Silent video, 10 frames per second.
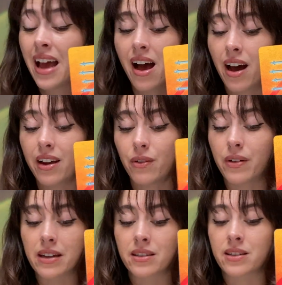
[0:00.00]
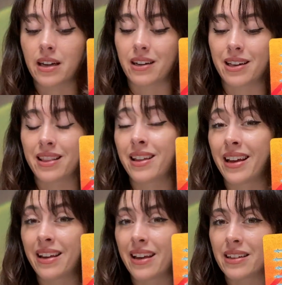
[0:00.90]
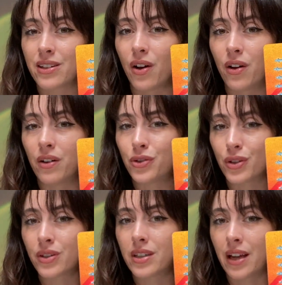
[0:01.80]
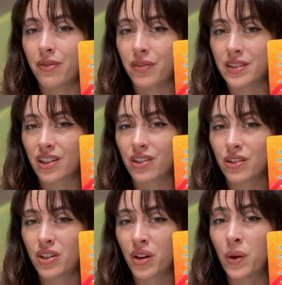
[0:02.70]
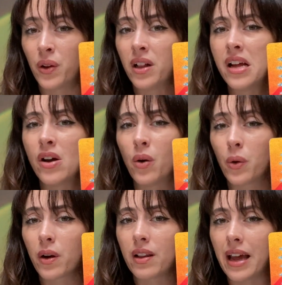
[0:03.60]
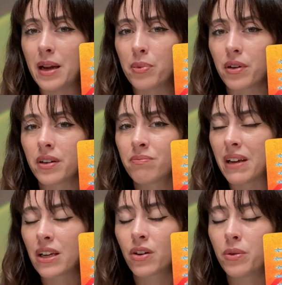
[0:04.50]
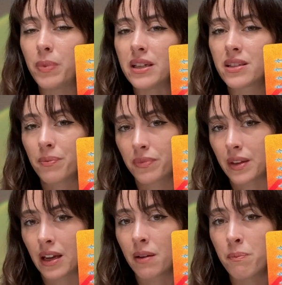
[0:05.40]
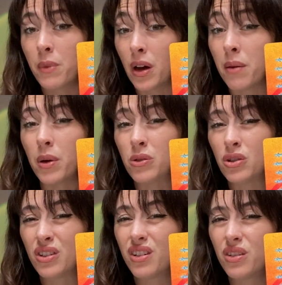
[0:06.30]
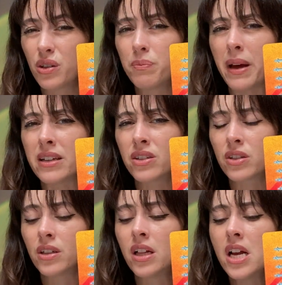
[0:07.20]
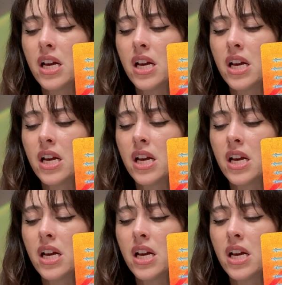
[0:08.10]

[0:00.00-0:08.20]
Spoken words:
I don't necessarily think it's all just a physical toll or labor. It could be something emotional or mental.